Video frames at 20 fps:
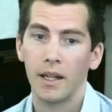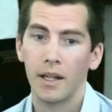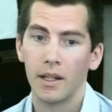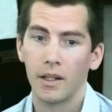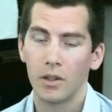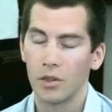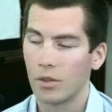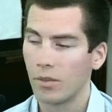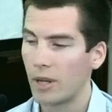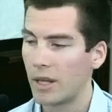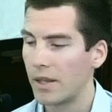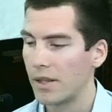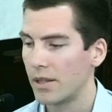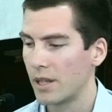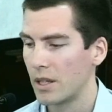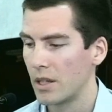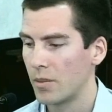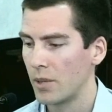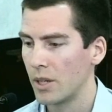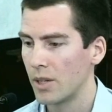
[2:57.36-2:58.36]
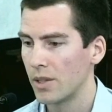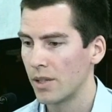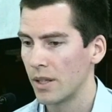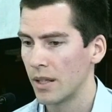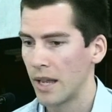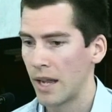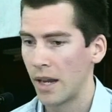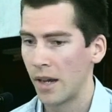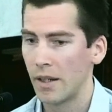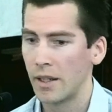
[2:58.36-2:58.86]
called to be the senior minister
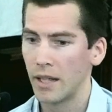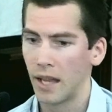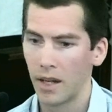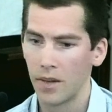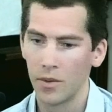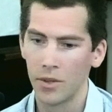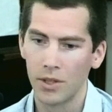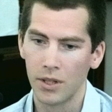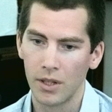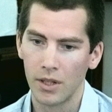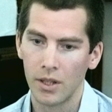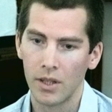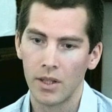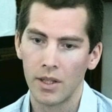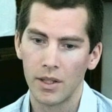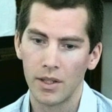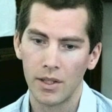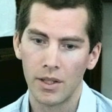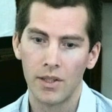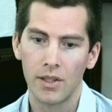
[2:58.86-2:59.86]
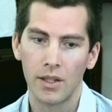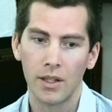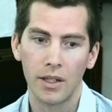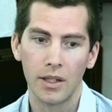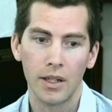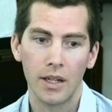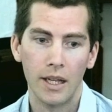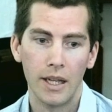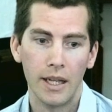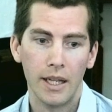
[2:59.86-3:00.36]
there, and dad was an assistant.
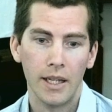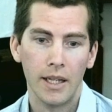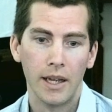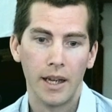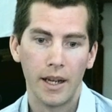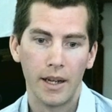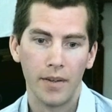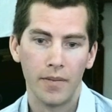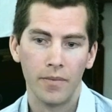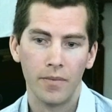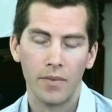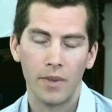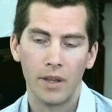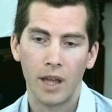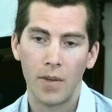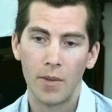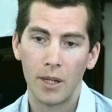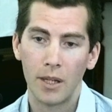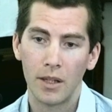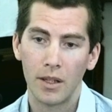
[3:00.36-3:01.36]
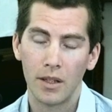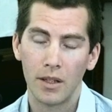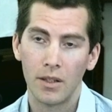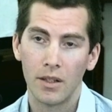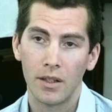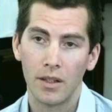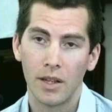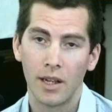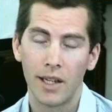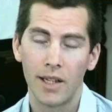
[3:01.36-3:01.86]

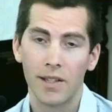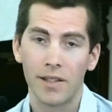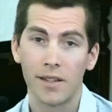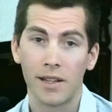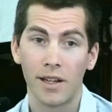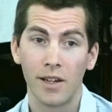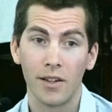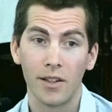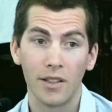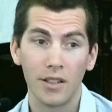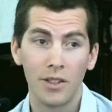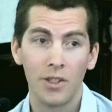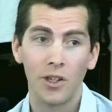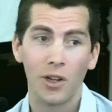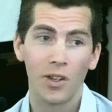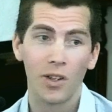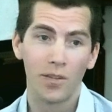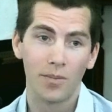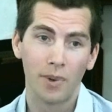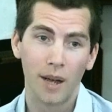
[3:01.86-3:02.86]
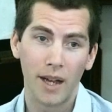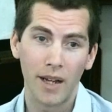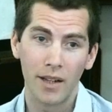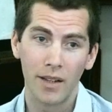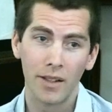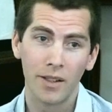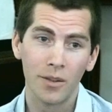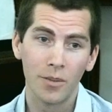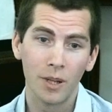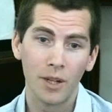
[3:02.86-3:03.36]
The heritage goes back a
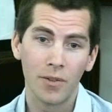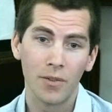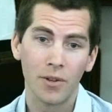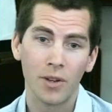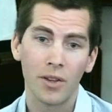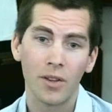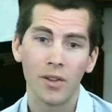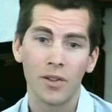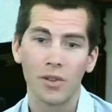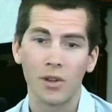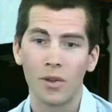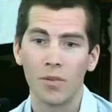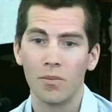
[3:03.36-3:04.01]
little bit further. So